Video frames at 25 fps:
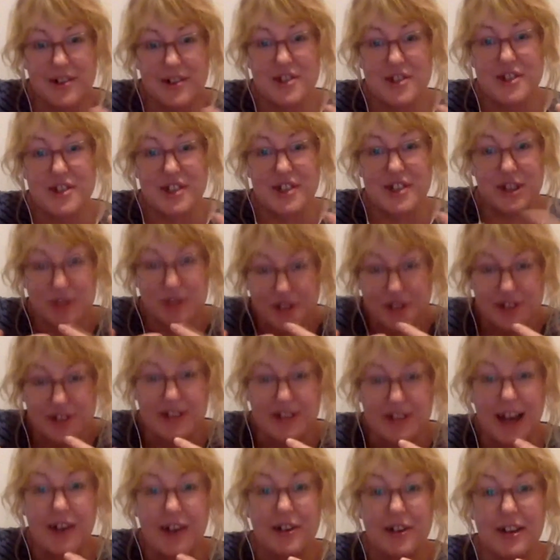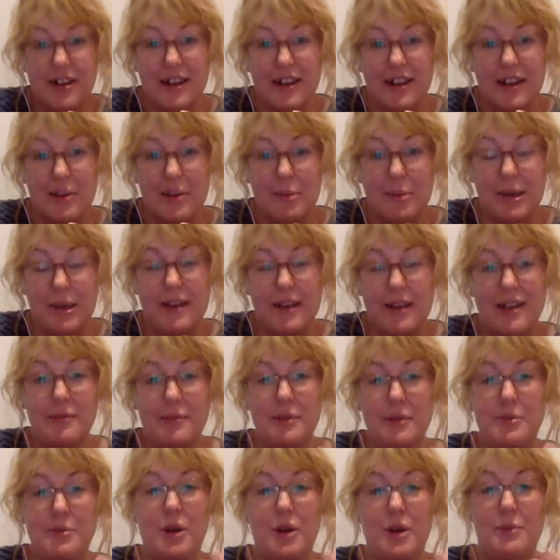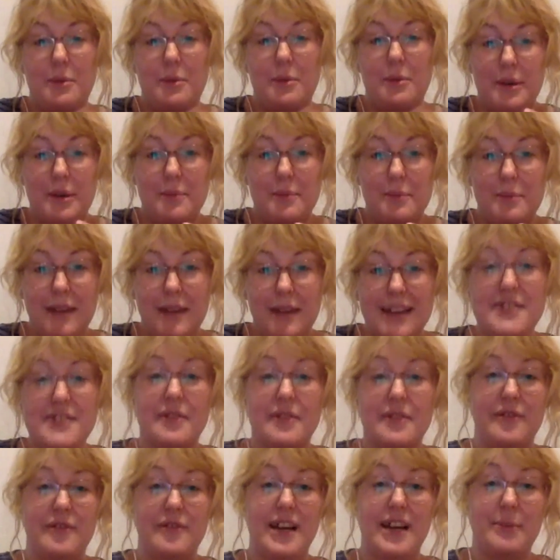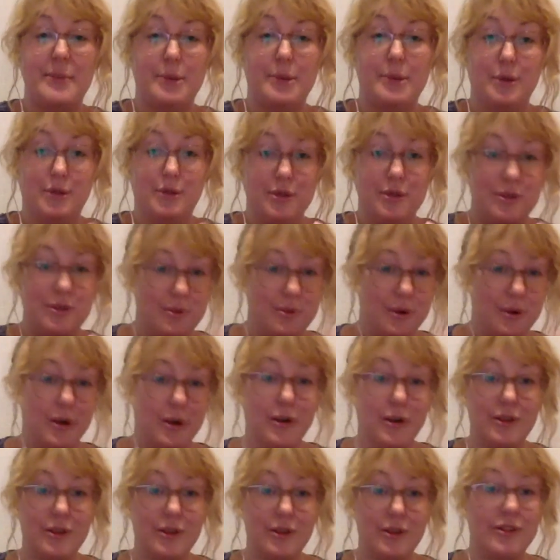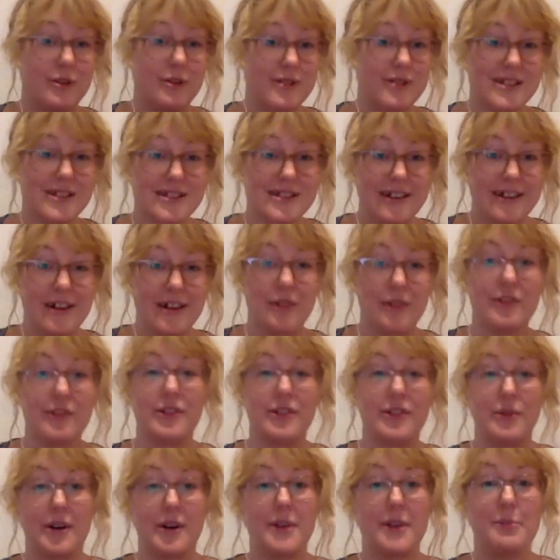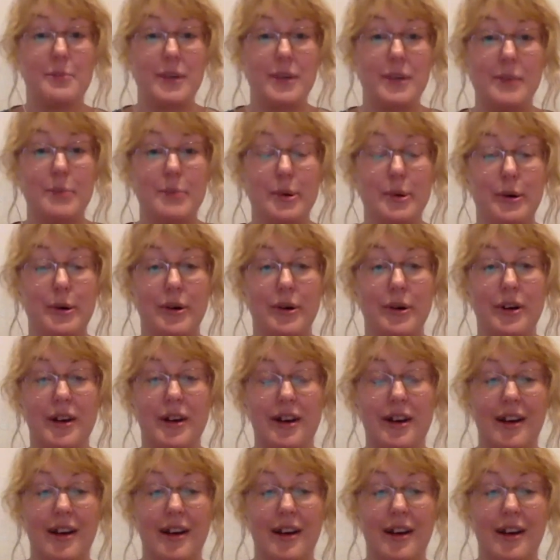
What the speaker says: shield us down a little bit and we become a bit less available to the world and to ourselves and to other people.